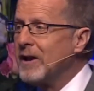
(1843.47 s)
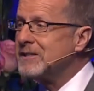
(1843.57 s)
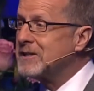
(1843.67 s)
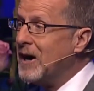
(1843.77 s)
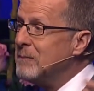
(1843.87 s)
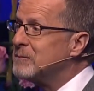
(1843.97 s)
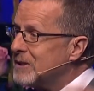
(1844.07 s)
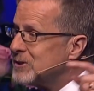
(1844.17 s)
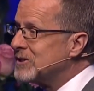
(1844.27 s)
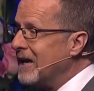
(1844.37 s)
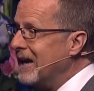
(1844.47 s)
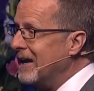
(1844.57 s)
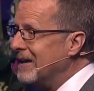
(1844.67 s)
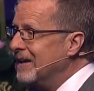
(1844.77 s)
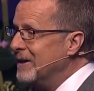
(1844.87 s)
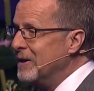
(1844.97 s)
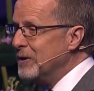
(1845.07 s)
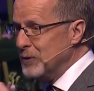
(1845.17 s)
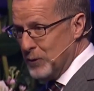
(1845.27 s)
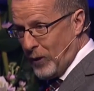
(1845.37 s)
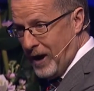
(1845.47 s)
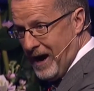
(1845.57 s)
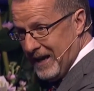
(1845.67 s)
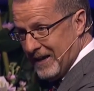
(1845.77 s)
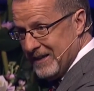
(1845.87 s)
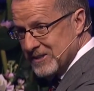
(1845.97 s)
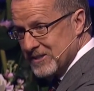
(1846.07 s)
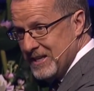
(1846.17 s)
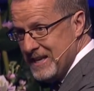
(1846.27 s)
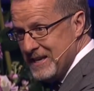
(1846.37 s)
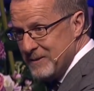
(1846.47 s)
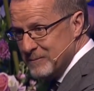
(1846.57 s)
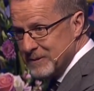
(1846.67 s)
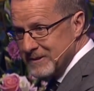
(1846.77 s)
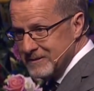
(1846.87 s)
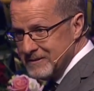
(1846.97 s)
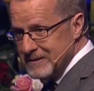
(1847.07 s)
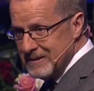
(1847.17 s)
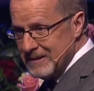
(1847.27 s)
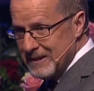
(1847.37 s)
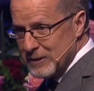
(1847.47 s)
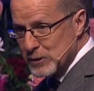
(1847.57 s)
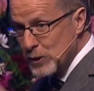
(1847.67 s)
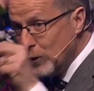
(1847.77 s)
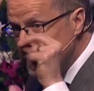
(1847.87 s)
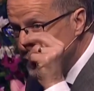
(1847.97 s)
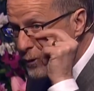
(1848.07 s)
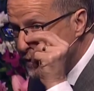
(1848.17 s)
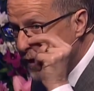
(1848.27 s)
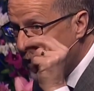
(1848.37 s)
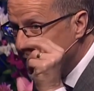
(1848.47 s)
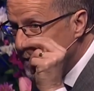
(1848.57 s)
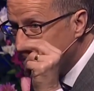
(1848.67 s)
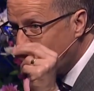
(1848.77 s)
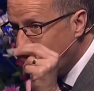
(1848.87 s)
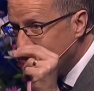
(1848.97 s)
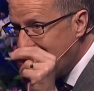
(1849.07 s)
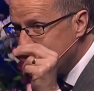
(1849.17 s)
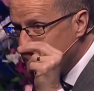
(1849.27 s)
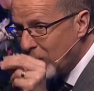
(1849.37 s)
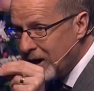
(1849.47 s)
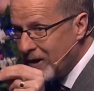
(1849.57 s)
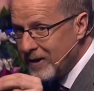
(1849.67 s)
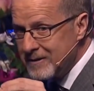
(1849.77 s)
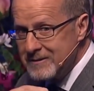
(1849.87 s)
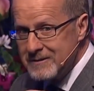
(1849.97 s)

has come to say, "You are highly esteemed." Soon as you started to pray that prayer,